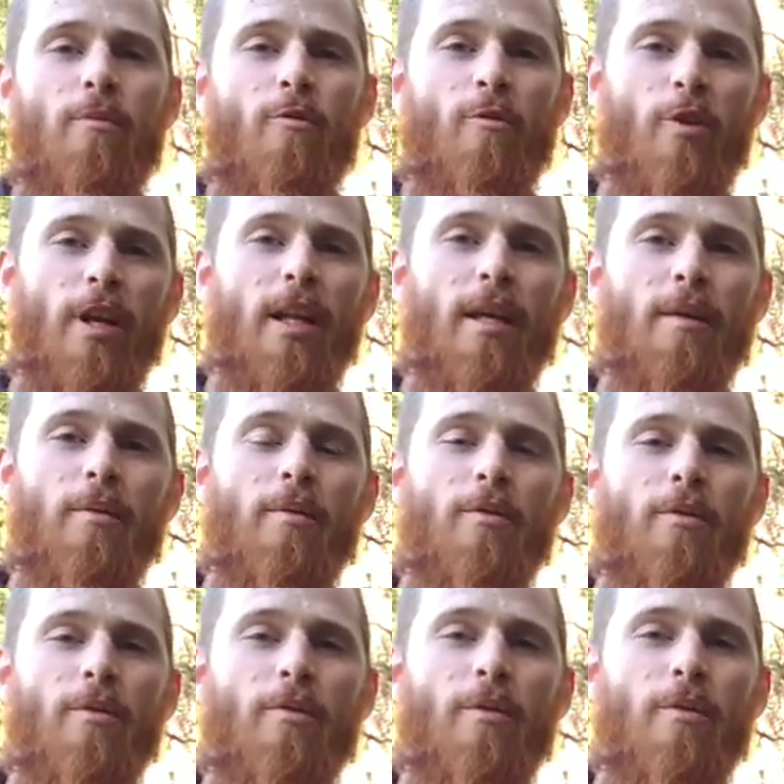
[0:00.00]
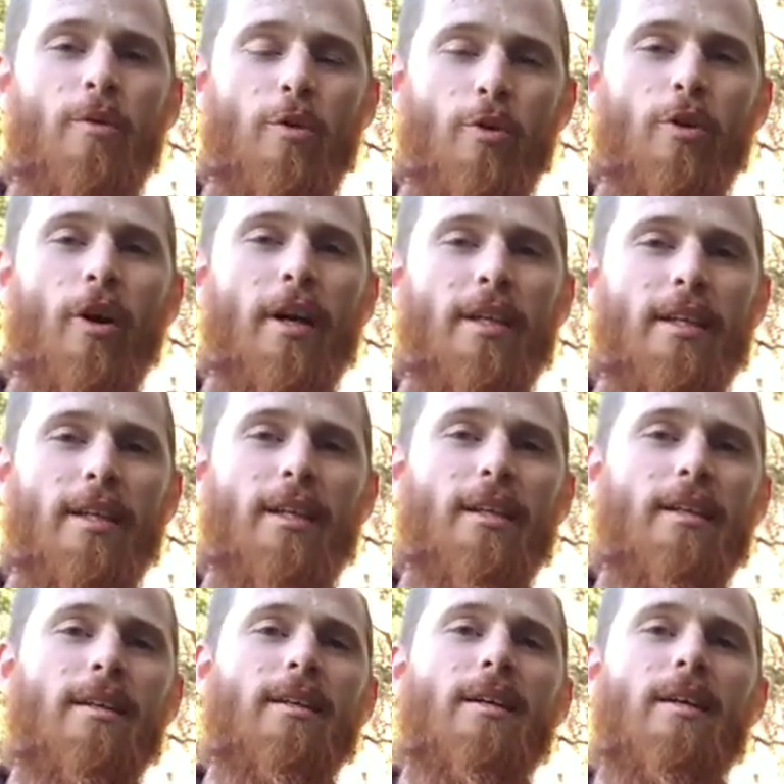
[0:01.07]
Really good
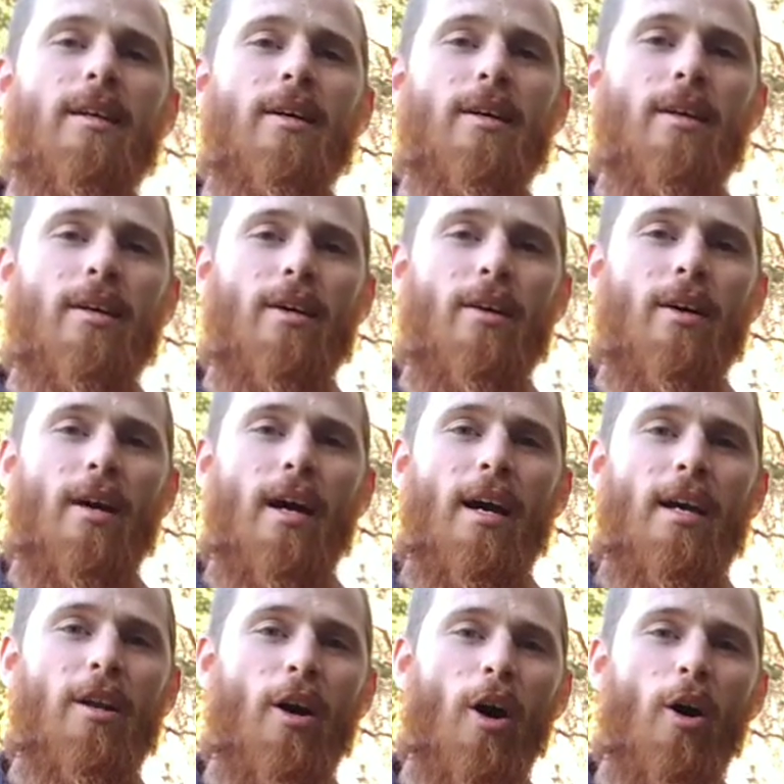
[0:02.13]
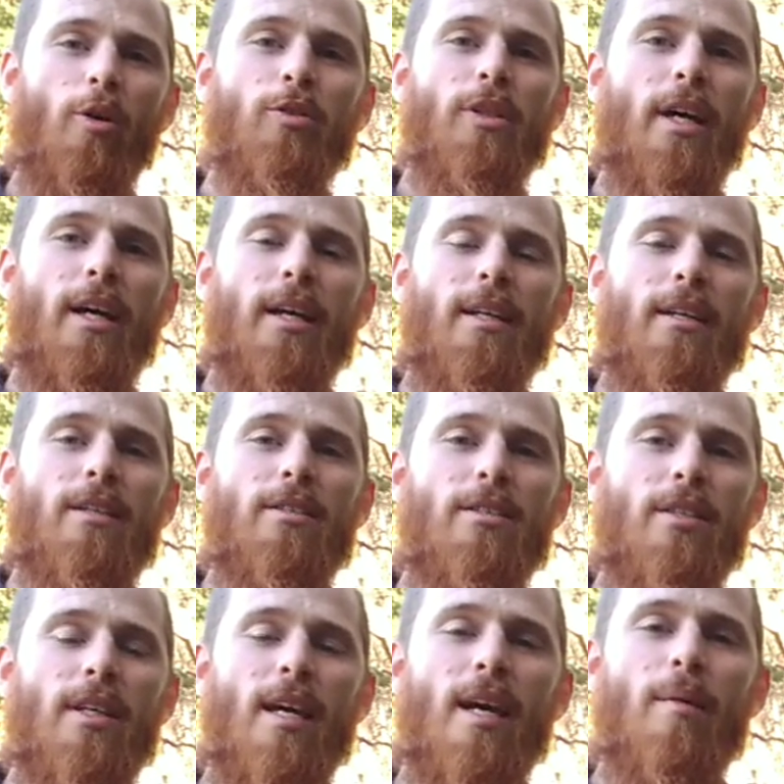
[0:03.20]
idea. In a whole day,
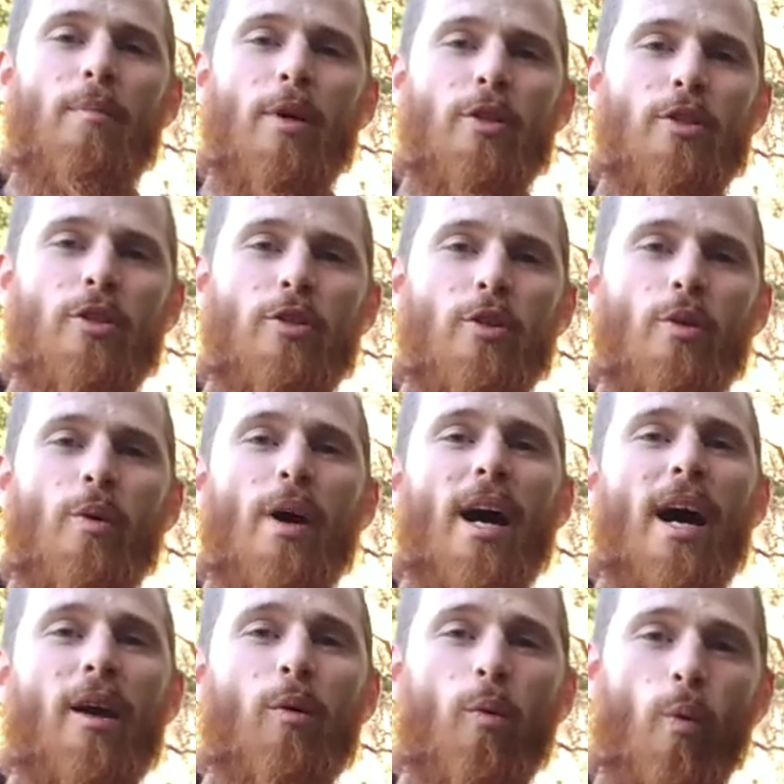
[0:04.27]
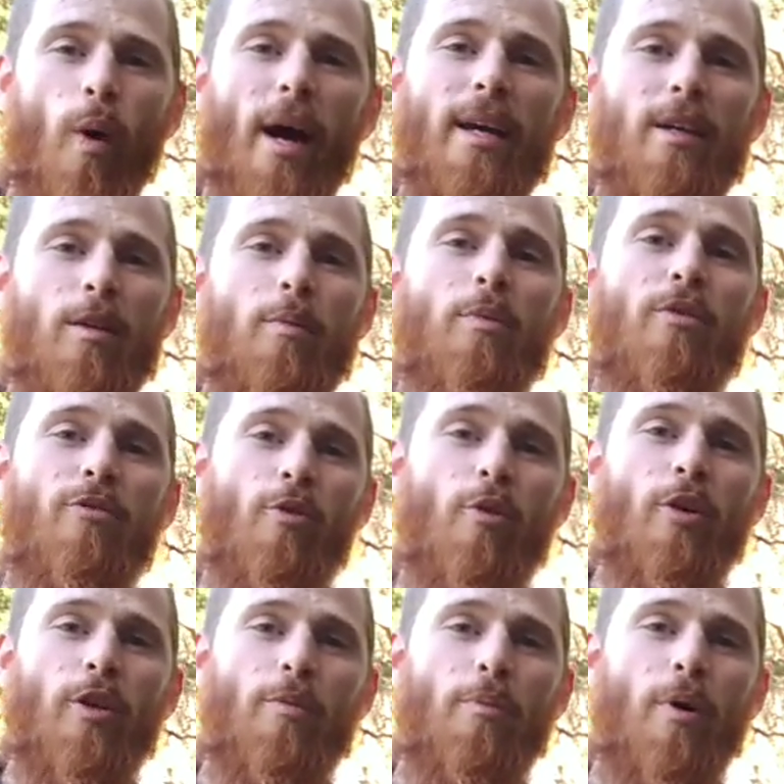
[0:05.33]
see how much you do and weigh it
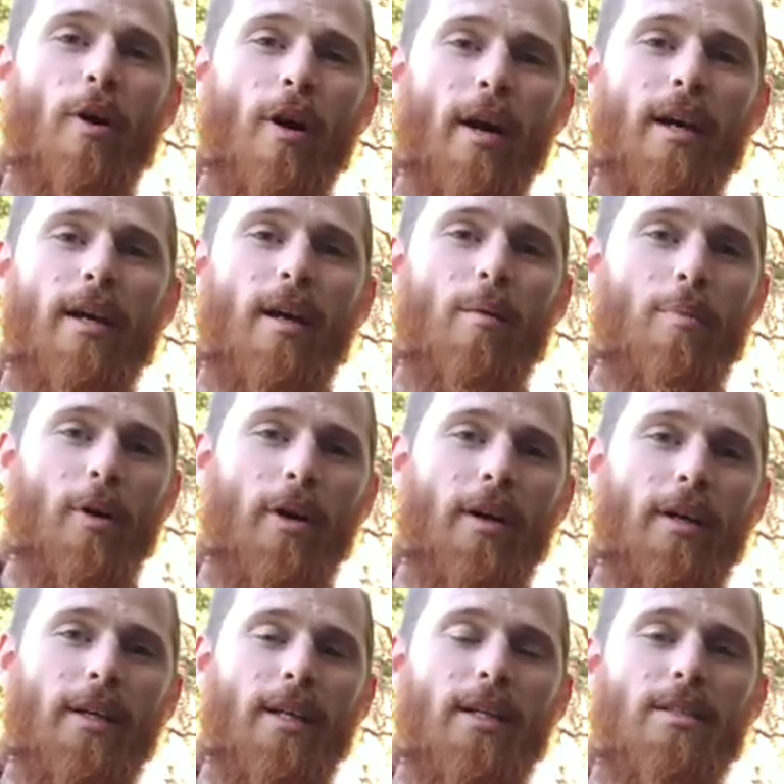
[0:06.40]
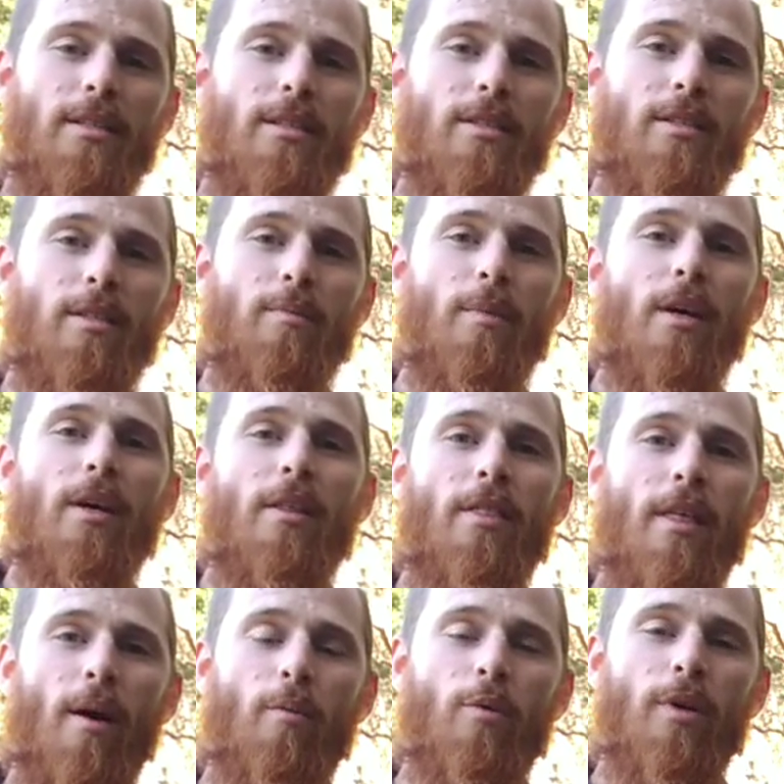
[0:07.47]
before you buy a biogas system.
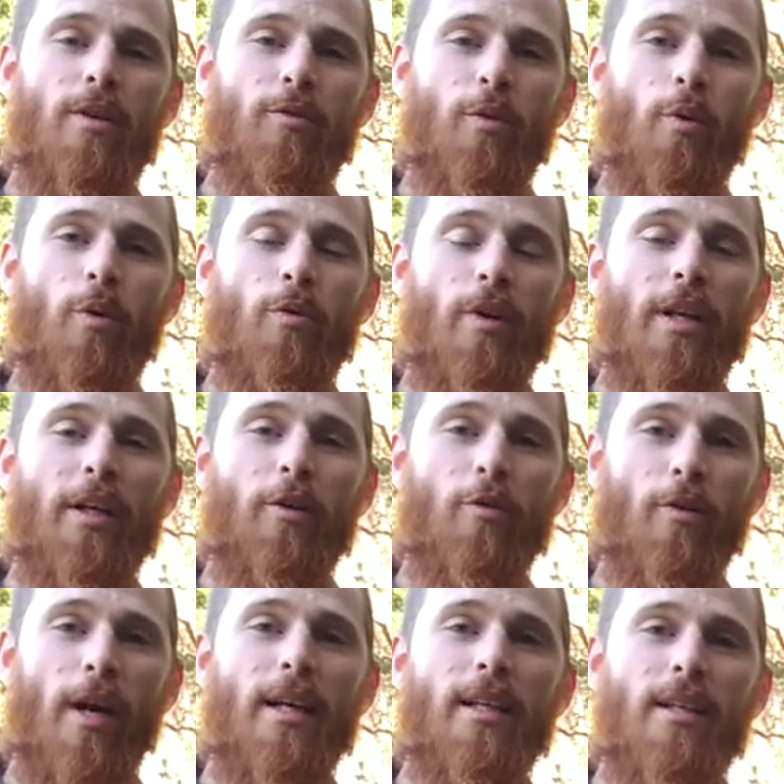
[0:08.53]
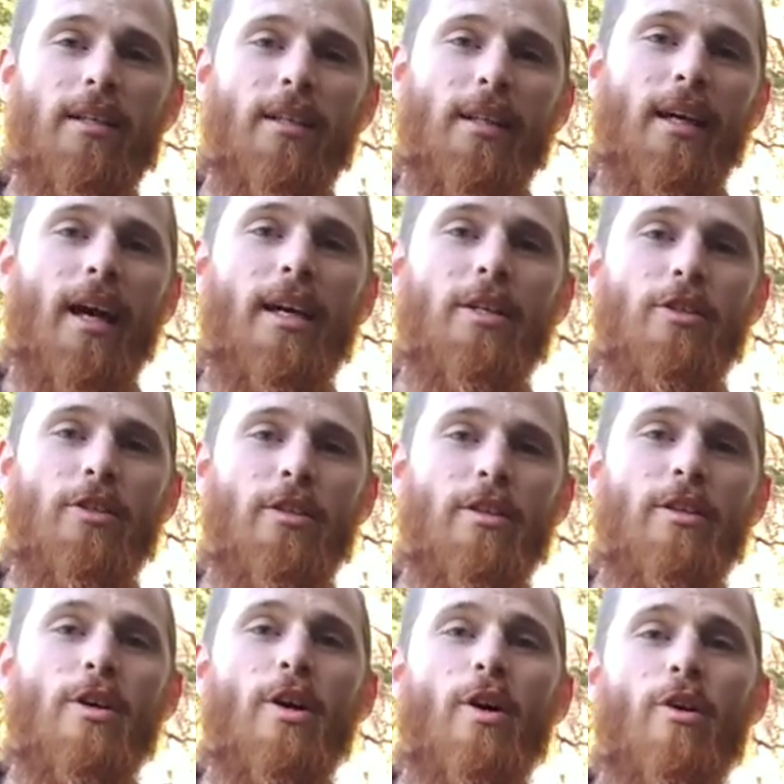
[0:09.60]
That will give you a really great
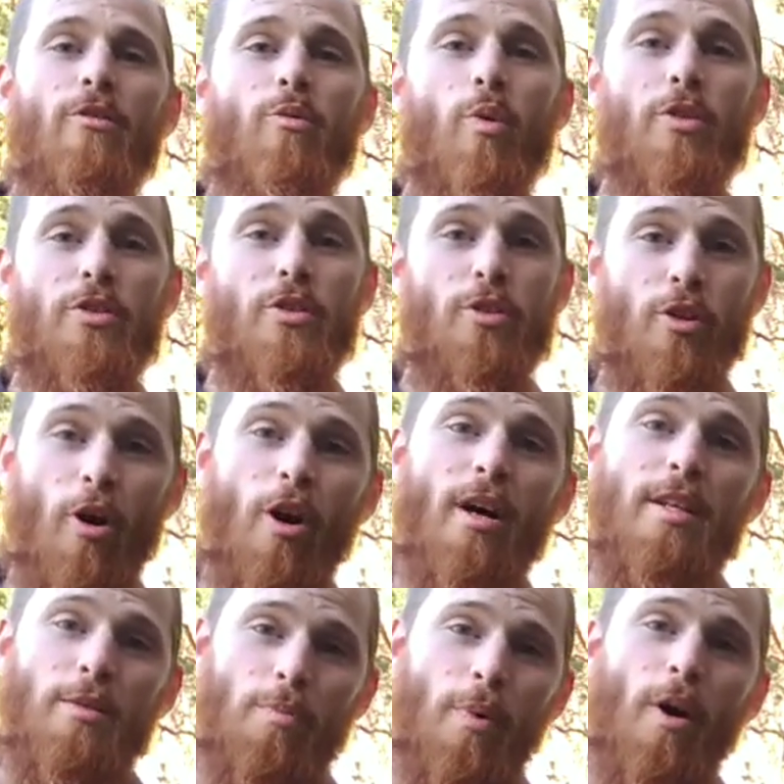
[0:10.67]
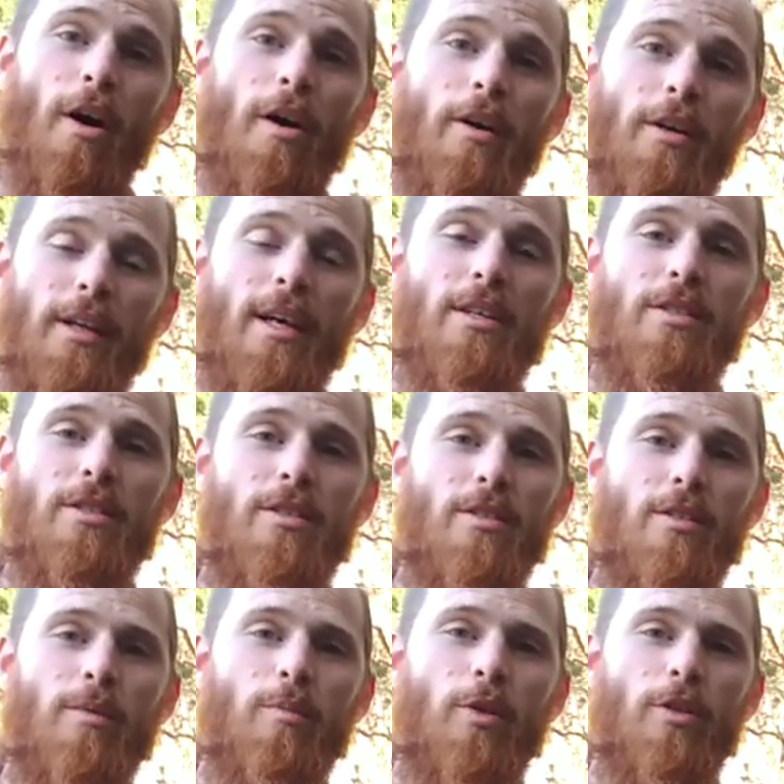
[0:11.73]
indication of what size biogas
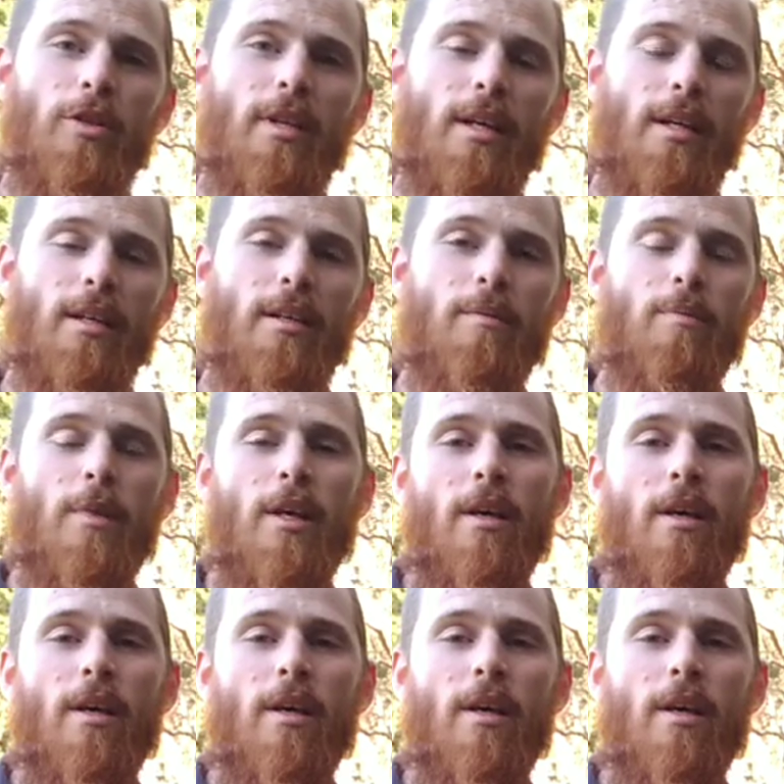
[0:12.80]
system you need.